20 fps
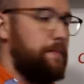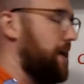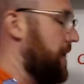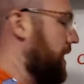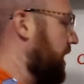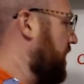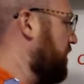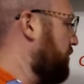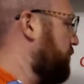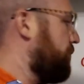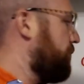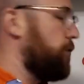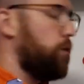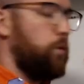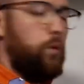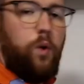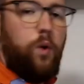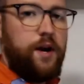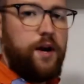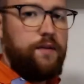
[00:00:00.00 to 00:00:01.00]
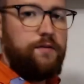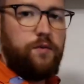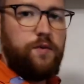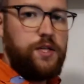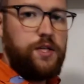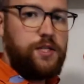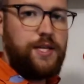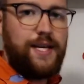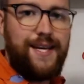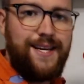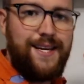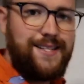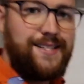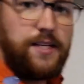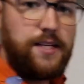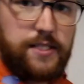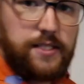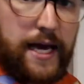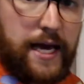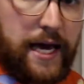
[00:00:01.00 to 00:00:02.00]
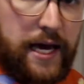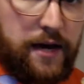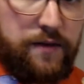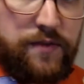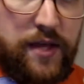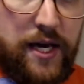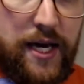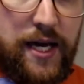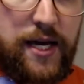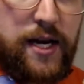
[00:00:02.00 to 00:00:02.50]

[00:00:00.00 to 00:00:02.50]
If for whatever reason it doesn't have that,